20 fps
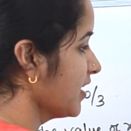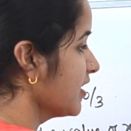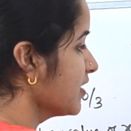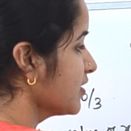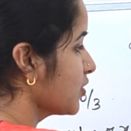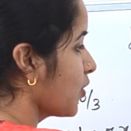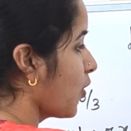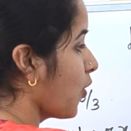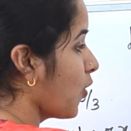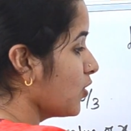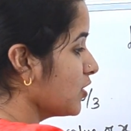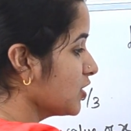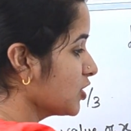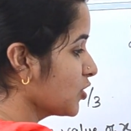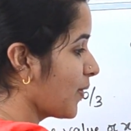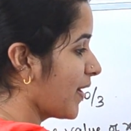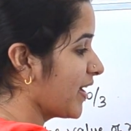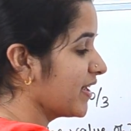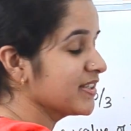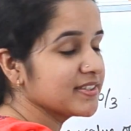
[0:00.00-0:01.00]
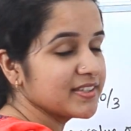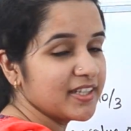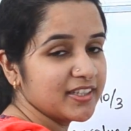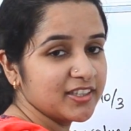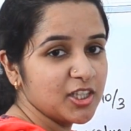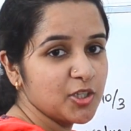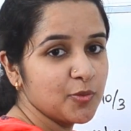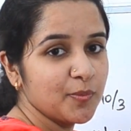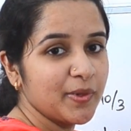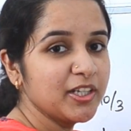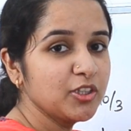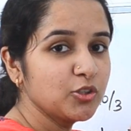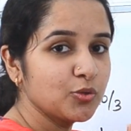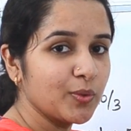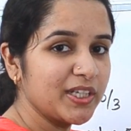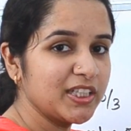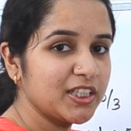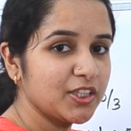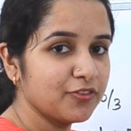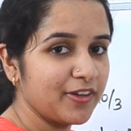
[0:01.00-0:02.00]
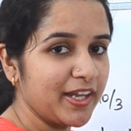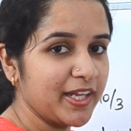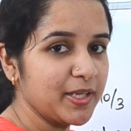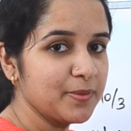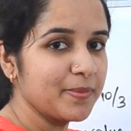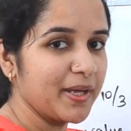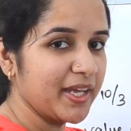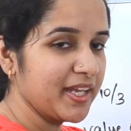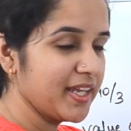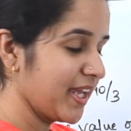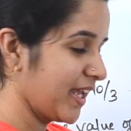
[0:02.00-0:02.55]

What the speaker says: So whole square is nothing but 25 by